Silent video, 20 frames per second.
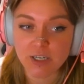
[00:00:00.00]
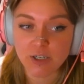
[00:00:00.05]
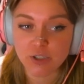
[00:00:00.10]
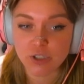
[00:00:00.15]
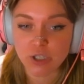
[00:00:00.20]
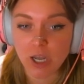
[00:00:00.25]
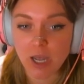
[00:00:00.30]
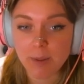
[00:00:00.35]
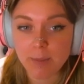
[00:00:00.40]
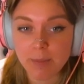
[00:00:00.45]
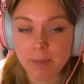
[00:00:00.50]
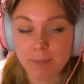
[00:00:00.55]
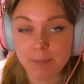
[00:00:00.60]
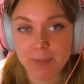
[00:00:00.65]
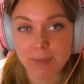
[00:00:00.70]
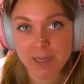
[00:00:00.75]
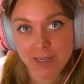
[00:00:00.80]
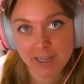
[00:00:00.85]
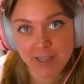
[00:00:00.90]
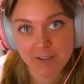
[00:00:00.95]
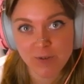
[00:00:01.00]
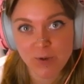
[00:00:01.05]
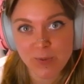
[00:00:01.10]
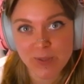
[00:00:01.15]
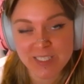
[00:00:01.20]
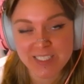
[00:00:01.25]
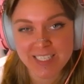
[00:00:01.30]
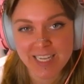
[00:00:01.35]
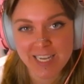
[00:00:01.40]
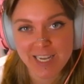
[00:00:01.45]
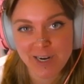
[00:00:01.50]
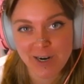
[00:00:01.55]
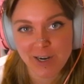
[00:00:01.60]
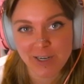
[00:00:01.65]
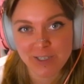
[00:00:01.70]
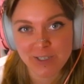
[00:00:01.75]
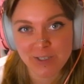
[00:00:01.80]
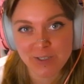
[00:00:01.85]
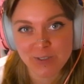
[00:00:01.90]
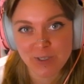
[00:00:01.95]
shop. But if you want to stay here
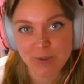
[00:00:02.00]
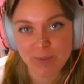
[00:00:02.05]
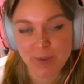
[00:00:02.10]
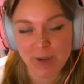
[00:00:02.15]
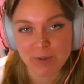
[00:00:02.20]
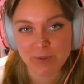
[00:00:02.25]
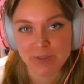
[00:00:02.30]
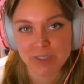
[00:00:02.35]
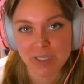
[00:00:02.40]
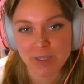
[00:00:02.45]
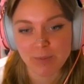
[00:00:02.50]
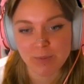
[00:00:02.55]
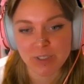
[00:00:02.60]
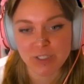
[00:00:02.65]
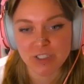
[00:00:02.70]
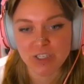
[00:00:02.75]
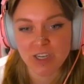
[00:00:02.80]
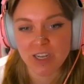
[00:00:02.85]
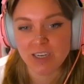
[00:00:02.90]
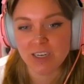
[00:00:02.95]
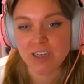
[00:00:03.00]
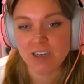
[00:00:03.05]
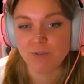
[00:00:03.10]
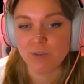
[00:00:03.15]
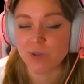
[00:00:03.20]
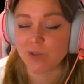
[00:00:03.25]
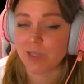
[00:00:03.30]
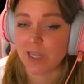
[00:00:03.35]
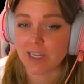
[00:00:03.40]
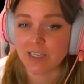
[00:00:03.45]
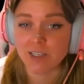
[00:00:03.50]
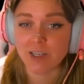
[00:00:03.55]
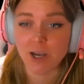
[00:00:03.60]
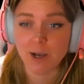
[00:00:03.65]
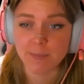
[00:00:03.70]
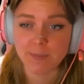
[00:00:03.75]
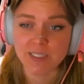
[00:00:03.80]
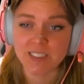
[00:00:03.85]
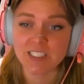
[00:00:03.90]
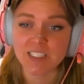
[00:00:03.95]
on YouTube, I'd really appreciate it if you liked,
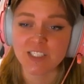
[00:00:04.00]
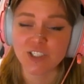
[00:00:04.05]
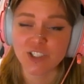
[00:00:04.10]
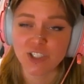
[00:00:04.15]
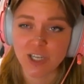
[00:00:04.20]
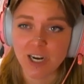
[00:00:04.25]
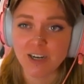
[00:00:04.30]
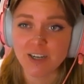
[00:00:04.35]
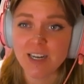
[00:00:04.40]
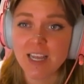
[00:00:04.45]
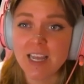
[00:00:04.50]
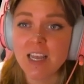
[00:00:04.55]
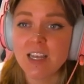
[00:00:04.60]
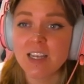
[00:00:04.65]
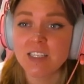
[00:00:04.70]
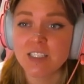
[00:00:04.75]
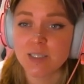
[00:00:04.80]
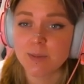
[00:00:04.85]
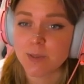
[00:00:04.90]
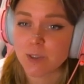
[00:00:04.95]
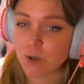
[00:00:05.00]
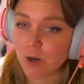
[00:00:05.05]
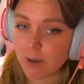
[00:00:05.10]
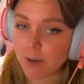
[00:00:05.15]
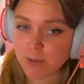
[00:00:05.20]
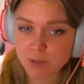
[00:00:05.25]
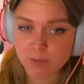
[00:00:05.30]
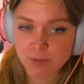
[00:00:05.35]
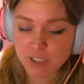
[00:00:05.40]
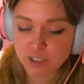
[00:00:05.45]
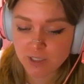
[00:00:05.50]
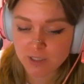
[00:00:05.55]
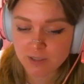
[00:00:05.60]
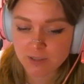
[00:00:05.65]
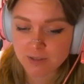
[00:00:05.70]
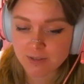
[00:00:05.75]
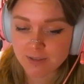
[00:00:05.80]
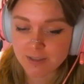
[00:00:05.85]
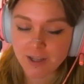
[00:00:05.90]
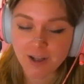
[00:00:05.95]
commented, shared, subscribe to my
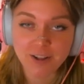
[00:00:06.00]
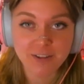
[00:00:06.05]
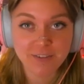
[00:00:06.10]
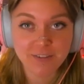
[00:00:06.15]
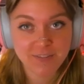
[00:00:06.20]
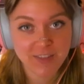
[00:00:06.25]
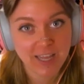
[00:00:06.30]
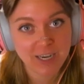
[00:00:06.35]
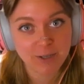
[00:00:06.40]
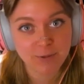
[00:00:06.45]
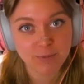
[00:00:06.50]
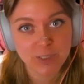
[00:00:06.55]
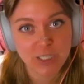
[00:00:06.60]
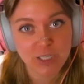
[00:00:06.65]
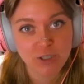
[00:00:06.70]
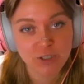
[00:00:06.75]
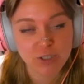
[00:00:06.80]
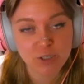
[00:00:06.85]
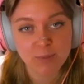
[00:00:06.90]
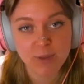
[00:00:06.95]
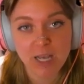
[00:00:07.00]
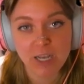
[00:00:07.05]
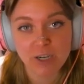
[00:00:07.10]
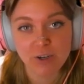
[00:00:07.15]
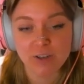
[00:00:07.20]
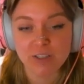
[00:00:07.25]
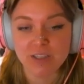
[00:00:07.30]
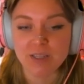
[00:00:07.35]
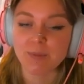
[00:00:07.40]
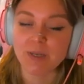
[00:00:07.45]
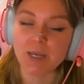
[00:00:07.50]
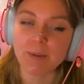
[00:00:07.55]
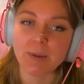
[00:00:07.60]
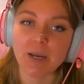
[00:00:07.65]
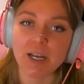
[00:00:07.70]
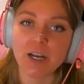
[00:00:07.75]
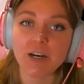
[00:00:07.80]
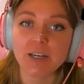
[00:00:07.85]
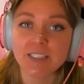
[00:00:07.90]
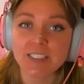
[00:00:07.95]
channel. All of that helps the YouTube algorithm get
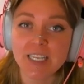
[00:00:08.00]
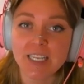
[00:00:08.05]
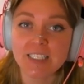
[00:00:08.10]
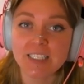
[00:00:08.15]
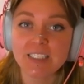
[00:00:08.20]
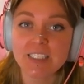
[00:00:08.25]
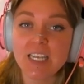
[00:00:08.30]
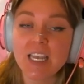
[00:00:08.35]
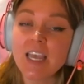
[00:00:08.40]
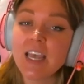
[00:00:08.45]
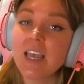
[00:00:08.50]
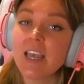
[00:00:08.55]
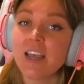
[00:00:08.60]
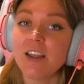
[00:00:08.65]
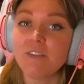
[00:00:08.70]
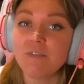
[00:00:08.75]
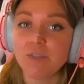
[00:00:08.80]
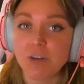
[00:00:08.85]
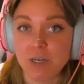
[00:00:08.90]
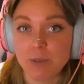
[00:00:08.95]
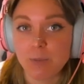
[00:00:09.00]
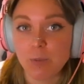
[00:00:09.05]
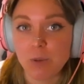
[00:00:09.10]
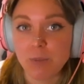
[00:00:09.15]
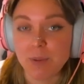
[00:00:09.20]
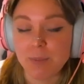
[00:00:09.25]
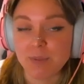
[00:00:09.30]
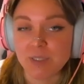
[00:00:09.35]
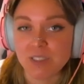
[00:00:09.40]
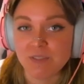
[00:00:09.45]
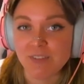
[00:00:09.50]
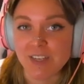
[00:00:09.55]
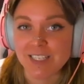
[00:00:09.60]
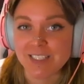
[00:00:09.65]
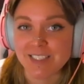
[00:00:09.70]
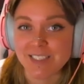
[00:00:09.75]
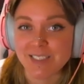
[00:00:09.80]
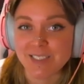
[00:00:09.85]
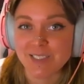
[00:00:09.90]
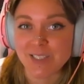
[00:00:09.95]
my content in front of more people's
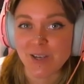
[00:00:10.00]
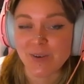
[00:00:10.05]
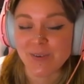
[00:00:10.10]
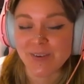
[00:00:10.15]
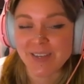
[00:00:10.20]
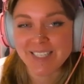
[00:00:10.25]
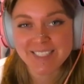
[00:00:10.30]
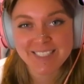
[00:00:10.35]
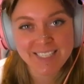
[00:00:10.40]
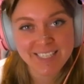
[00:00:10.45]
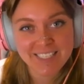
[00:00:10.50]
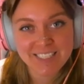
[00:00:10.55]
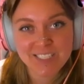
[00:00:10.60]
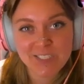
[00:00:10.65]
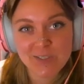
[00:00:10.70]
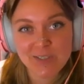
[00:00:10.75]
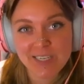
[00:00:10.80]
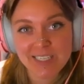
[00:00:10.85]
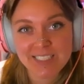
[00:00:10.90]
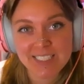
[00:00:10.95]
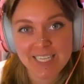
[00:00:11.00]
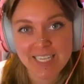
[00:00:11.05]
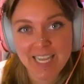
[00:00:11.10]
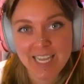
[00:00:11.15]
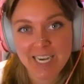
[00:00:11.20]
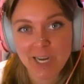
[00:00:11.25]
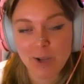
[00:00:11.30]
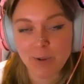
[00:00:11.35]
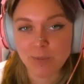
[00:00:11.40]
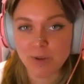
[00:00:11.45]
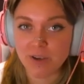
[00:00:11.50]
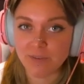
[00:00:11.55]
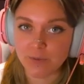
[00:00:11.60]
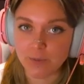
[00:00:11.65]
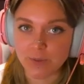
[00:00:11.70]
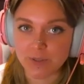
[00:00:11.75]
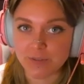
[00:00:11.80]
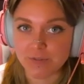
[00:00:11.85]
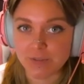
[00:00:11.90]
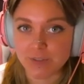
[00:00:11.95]
faces. So until I see you guys again, I hope you have
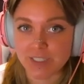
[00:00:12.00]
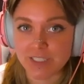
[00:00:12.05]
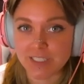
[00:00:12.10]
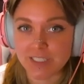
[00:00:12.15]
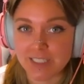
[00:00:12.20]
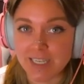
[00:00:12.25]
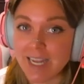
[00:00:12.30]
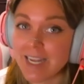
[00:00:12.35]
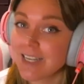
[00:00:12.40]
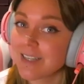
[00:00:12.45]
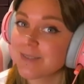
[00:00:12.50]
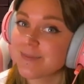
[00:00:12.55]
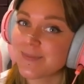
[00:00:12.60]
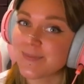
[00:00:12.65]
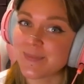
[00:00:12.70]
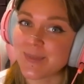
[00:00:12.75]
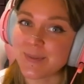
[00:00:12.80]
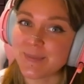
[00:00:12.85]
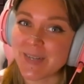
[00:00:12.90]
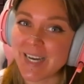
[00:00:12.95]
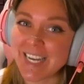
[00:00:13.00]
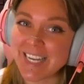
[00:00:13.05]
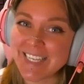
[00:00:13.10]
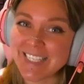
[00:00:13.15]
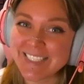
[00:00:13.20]
a wonderful rest of your day. Bye-bye.